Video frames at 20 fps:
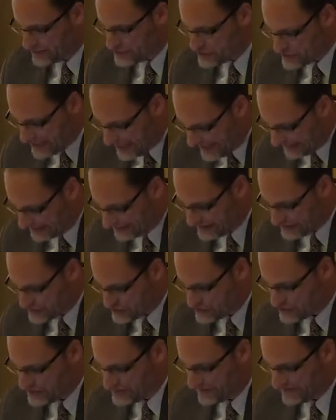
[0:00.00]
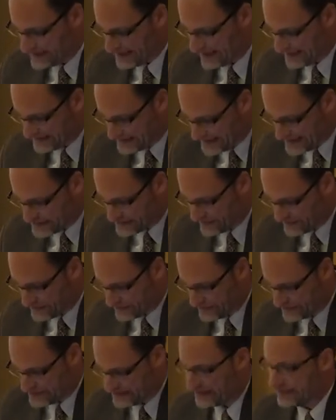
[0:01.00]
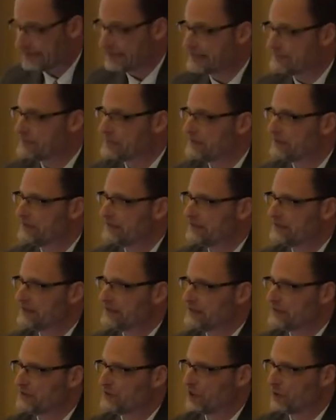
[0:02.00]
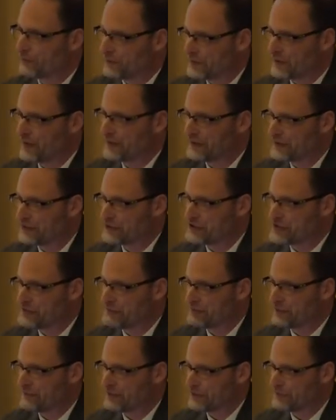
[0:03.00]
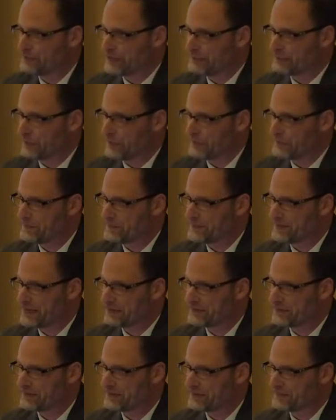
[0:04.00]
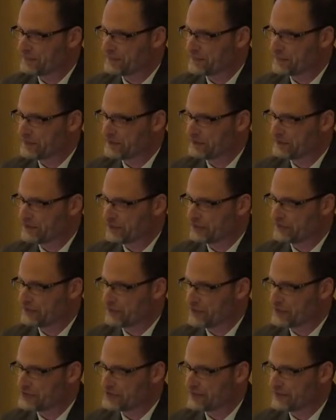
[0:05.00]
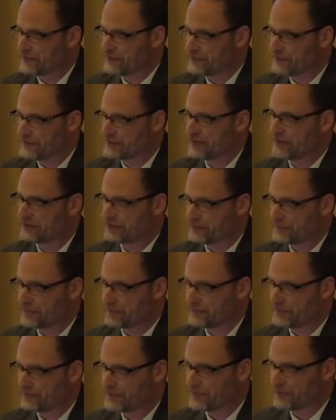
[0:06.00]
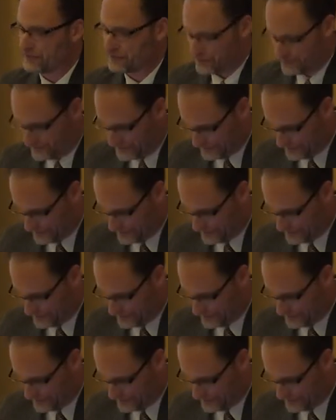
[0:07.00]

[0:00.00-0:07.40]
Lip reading: challenge the elite of their time over the leadership of their people. That's a Cliff Notes version of the New Testament, for those of